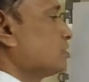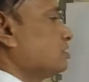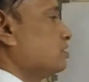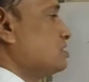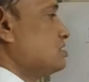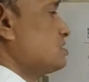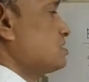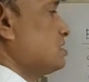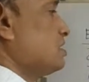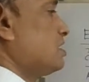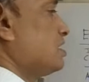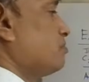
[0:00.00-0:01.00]
This is
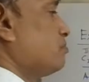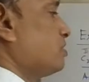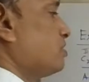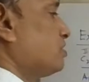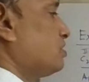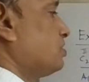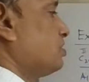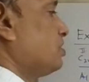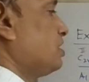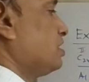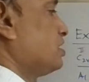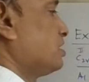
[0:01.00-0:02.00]
area number
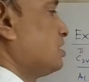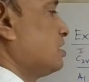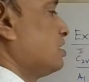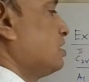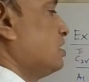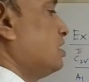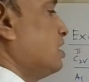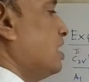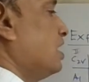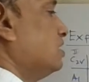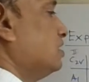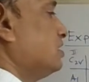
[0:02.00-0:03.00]
3.
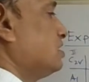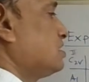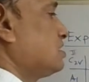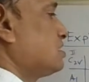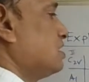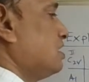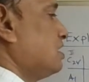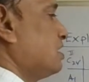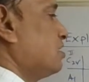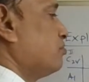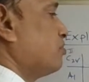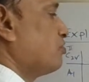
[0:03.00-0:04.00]
And this is area
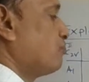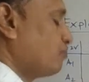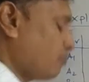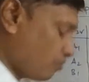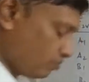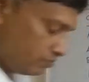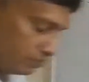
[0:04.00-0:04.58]
number 4.